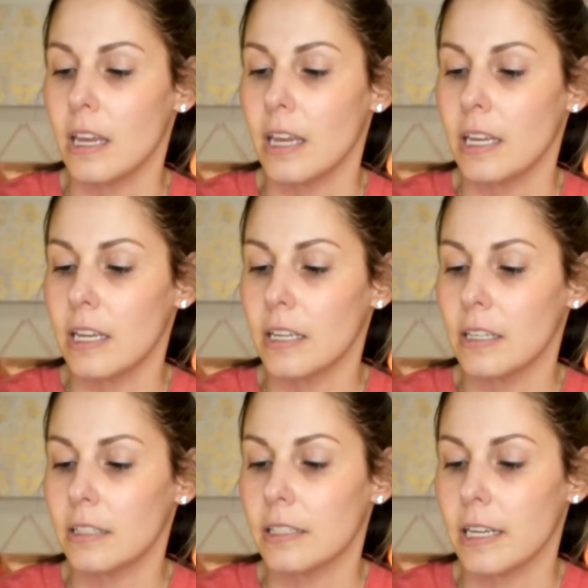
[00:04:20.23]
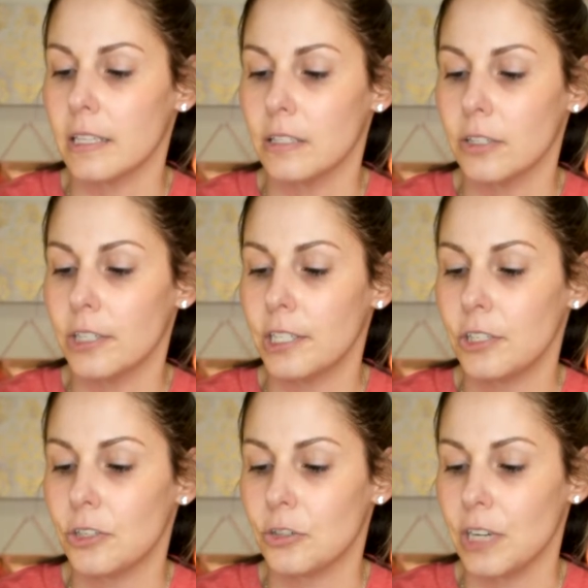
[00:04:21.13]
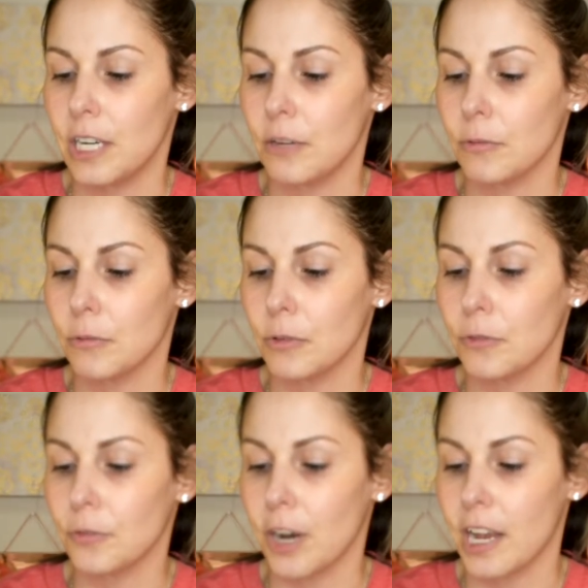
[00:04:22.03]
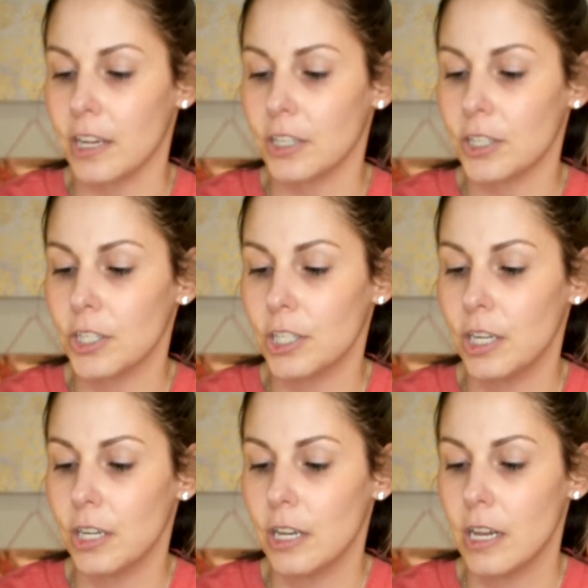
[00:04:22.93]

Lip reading: It says, Nourish, Treat, Refresh,